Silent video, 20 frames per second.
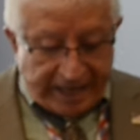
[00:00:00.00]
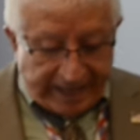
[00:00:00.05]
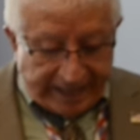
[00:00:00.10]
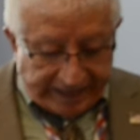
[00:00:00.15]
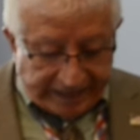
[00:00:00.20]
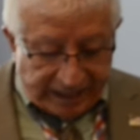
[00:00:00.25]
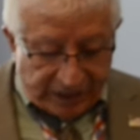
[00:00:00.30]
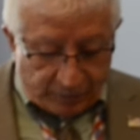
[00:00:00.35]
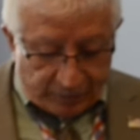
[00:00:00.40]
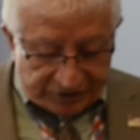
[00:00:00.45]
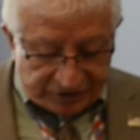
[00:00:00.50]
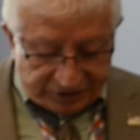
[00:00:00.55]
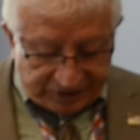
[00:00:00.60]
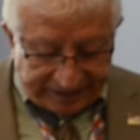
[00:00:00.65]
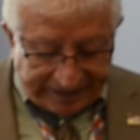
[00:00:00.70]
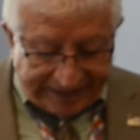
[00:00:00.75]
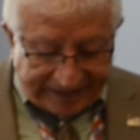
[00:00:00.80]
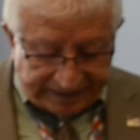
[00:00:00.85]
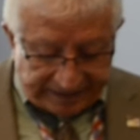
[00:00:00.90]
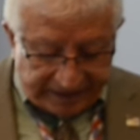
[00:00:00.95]
And I was
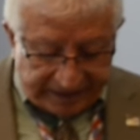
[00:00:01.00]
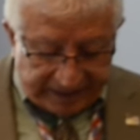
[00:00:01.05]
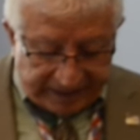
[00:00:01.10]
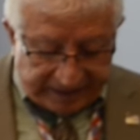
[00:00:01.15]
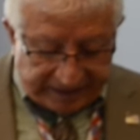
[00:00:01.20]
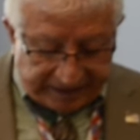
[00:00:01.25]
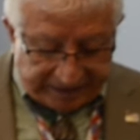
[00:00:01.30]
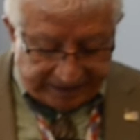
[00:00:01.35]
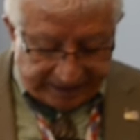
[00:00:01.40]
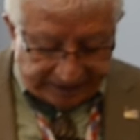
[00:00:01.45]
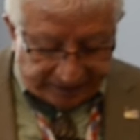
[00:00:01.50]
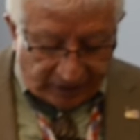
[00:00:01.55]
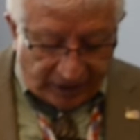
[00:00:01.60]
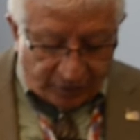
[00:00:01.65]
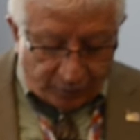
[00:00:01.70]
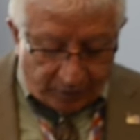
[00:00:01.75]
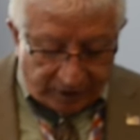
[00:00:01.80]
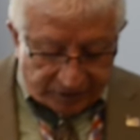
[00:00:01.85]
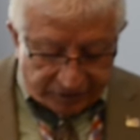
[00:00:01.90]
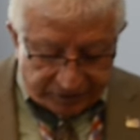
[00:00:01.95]
glad that
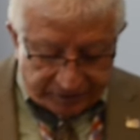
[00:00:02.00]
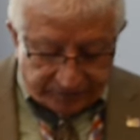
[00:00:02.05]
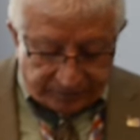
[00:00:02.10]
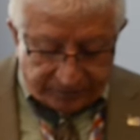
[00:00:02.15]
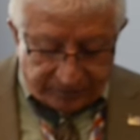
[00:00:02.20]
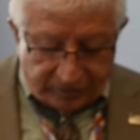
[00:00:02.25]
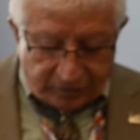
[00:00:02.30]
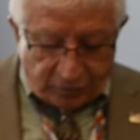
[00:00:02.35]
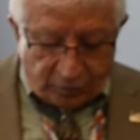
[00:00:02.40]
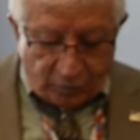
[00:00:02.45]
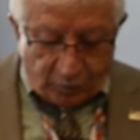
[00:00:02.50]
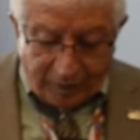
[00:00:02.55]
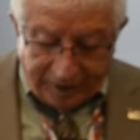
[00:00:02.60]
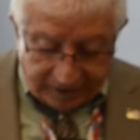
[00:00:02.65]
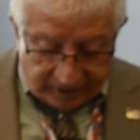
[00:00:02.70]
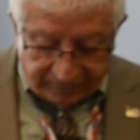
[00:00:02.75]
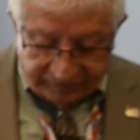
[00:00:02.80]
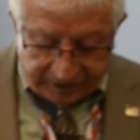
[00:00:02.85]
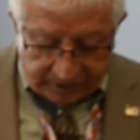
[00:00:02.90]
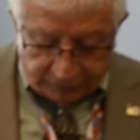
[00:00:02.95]
I was
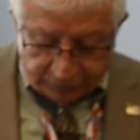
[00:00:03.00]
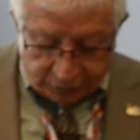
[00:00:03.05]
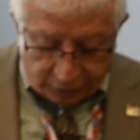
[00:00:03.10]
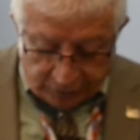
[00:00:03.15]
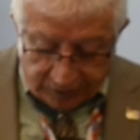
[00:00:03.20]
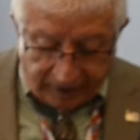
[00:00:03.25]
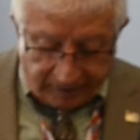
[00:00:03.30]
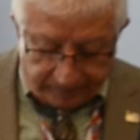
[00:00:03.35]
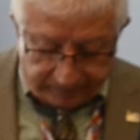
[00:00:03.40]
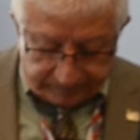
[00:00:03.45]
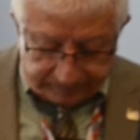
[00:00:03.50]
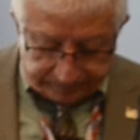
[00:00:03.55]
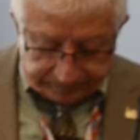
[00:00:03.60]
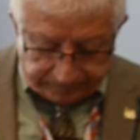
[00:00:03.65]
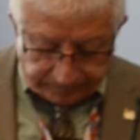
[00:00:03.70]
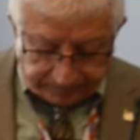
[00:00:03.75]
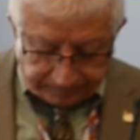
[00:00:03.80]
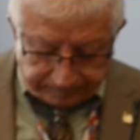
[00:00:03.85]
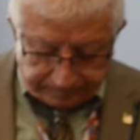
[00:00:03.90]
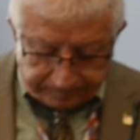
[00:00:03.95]
one of them to come.
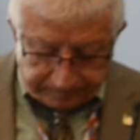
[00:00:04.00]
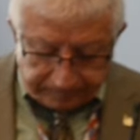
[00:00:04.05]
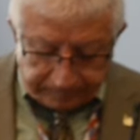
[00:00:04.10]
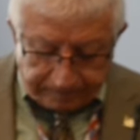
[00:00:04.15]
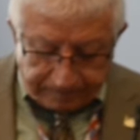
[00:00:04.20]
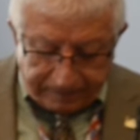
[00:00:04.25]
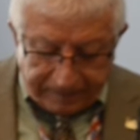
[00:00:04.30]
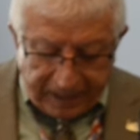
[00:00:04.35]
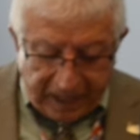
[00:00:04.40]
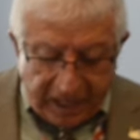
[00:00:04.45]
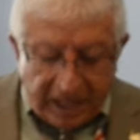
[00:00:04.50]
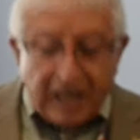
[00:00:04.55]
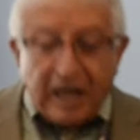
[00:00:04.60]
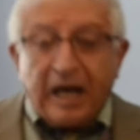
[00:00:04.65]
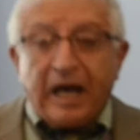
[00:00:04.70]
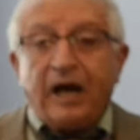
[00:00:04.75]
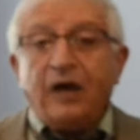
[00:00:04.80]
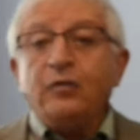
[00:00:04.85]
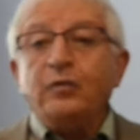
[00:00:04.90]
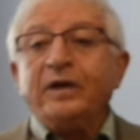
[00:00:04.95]

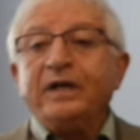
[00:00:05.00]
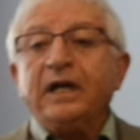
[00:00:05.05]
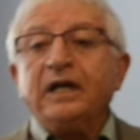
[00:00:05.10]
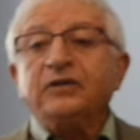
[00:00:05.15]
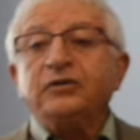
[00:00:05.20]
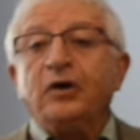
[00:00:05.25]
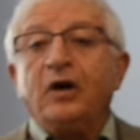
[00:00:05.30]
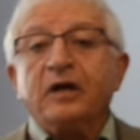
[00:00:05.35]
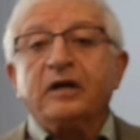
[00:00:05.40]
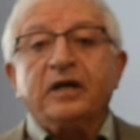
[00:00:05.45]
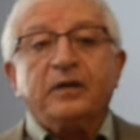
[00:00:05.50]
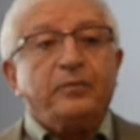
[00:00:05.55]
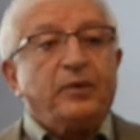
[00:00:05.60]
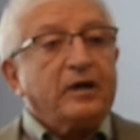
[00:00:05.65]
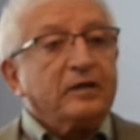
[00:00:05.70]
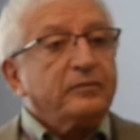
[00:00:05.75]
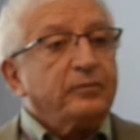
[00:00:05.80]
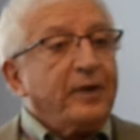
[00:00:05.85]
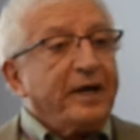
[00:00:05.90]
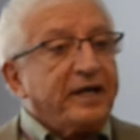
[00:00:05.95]
And when I talk
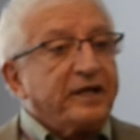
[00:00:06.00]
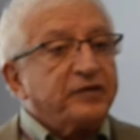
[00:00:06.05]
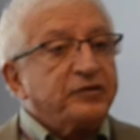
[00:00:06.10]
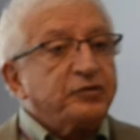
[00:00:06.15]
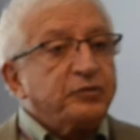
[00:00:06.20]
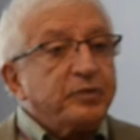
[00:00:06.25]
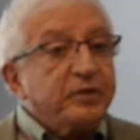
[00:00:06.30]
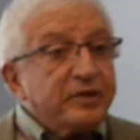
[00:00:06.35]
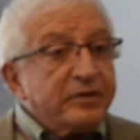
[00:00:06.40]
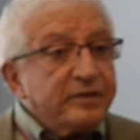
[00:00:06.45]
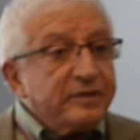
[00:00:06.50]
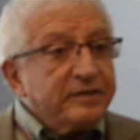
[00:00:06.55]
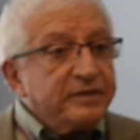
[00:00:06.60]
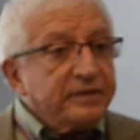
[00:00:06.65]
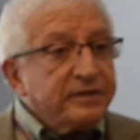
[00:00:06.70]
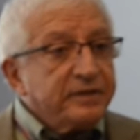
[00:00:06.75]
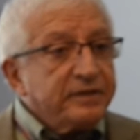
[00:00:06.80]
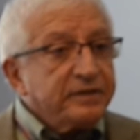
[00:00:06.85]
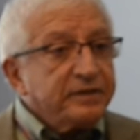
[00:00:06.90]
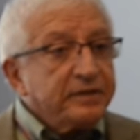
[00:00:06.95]
about my
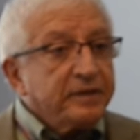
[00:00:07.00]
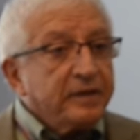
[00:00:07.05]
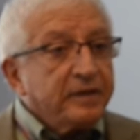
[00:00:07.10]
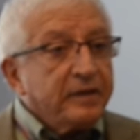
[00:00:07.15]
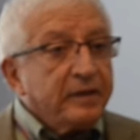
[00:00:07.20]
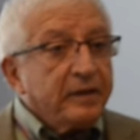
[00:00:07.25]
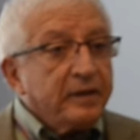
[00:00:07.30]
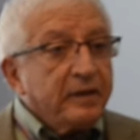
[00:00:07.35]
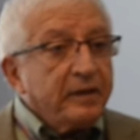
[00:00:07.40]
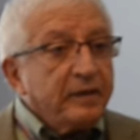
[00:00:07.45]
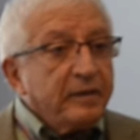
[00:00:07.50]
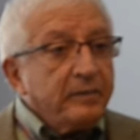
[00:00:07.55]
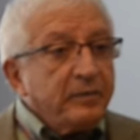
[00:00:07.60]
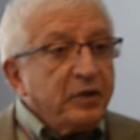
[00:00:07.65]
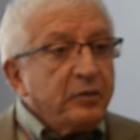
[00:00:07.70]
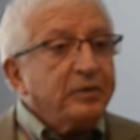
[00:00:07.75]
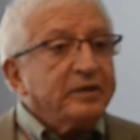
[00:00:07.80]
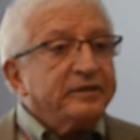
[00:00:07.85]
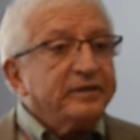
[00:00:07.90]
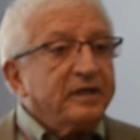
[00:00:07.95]
experiences,
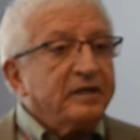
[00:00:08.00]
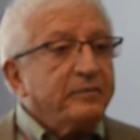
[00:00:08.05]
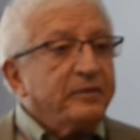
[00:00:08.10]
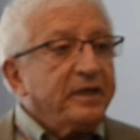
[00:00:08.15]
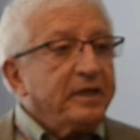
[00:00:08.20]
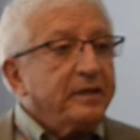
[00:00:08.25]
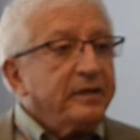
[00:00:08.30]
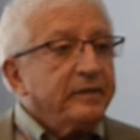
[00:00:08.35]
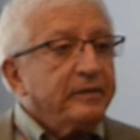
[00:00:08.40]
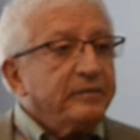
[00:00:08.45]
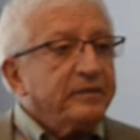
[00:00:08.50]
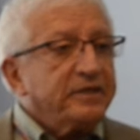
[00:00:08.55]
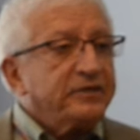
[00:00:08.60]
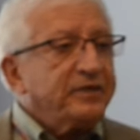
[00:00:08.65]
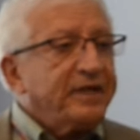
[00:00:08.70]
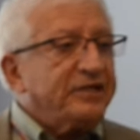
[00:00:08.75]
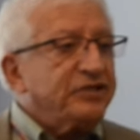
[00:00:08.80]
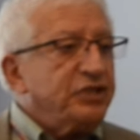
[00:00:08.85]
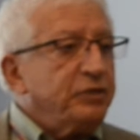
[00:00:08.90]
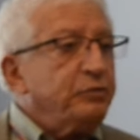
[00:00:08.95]
people tell me,
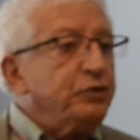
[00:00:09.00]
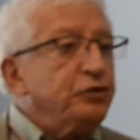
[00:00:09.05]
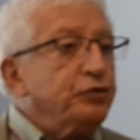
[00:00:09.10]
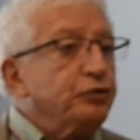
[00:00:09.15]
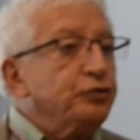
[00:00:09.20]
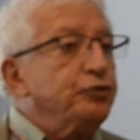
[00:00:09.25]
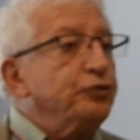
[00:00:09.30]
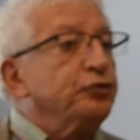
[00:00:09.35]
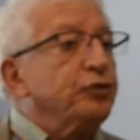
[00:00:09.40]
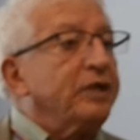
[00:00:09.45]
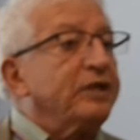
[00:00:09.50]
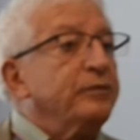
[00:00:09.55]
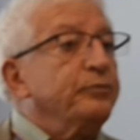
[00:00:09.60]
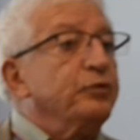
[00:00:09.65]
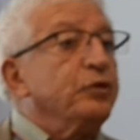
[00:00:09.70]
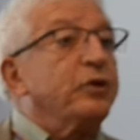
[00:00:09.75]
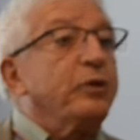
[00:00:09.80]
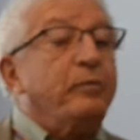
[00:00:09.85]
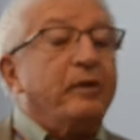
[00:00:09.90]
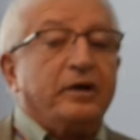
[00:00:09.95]
Mr. Azimi, you should write a
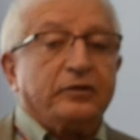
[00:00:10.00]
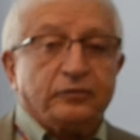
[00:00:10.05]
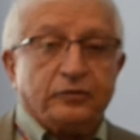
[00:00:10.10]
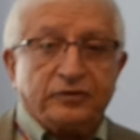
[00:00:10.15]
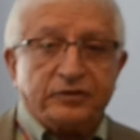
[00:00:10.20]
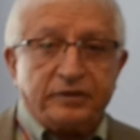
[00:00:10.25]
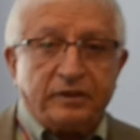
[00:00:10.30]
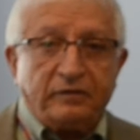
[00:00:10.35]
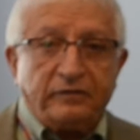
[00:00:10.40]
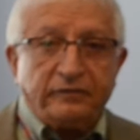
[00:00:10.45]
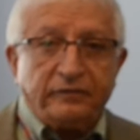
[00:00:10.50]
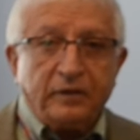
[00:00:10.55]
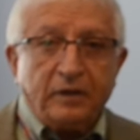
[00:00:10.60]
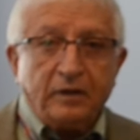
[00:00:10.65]
book about yourself.